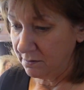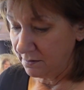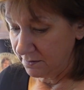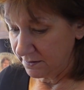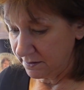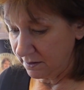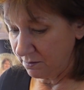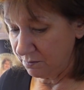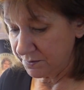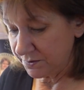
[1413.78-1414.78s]
So
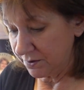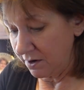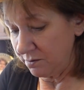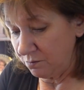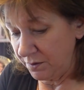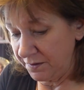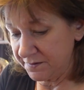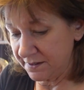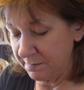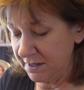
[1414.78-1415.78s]
we'll start with
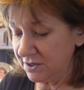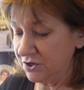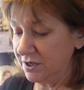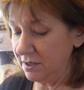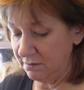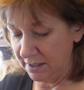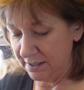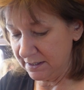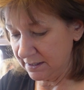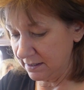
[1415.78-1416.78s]
some of the
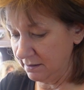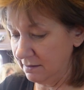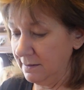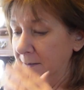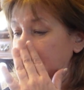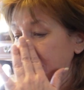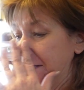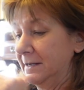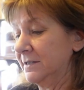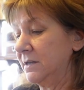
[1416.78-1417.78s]
cherries.
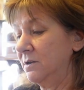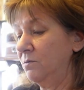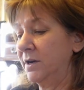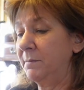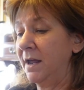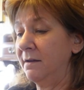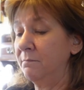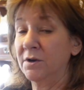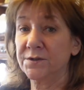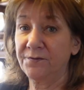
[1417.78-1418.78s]
So one of my
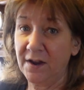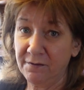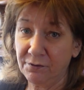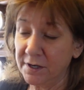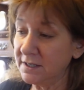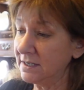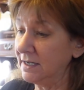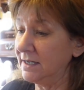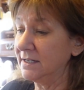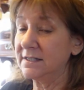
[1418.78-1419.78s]
most favorite
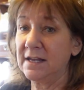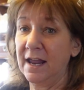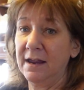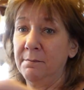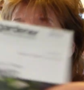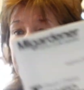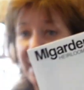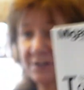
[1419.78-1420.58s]
is a black